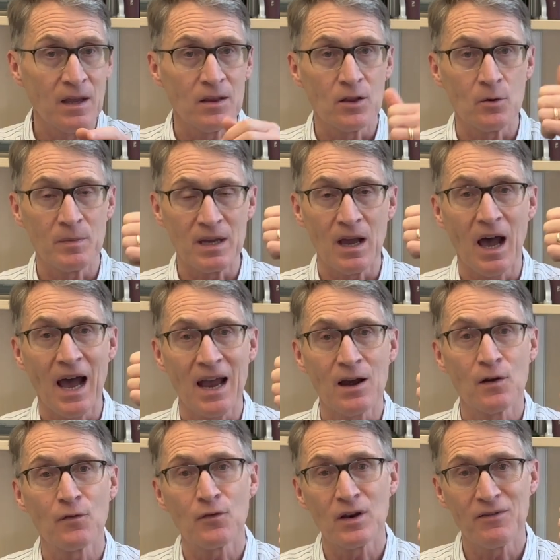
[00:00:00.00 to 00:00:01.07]
there'll be higher
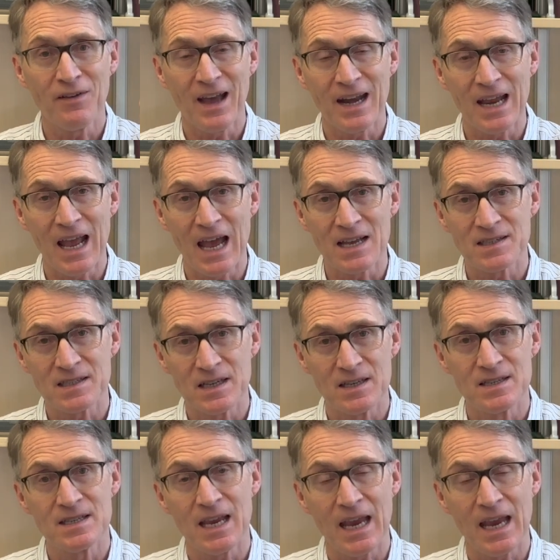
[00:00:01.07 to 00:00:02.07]
free fatty acids